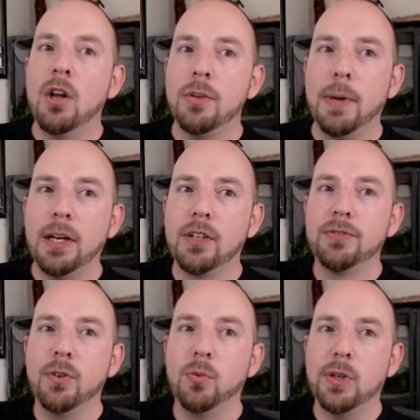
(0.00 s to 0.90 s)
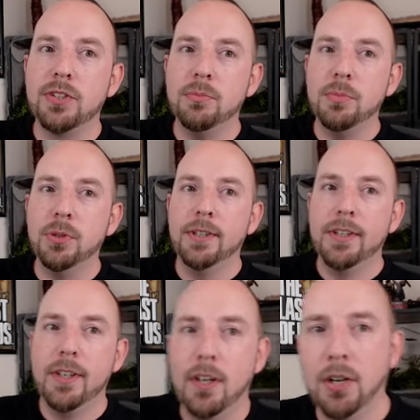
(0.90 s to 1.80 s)
the microphone wasn't
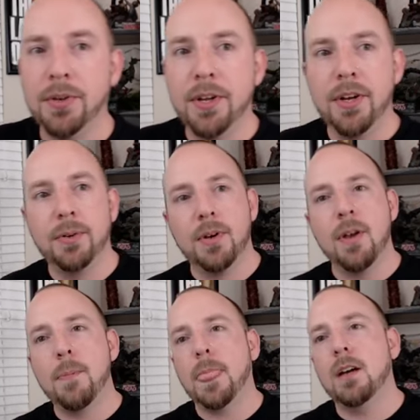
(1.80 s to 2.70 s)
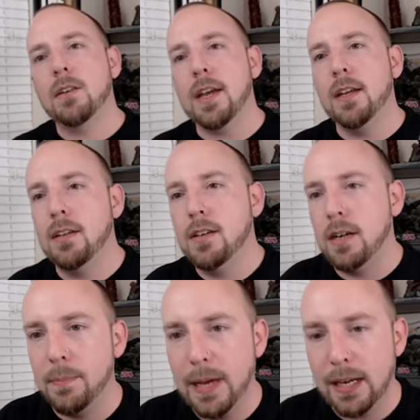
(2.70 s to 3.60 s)
muted. Oh no. Okay. All
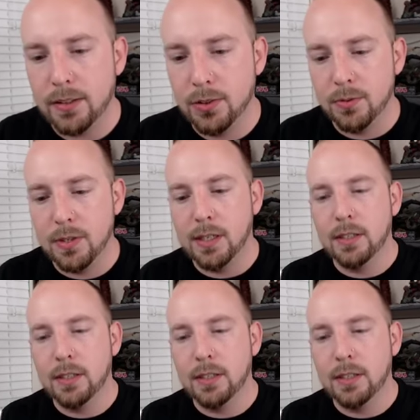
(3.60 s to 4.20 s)
right. Back to uh,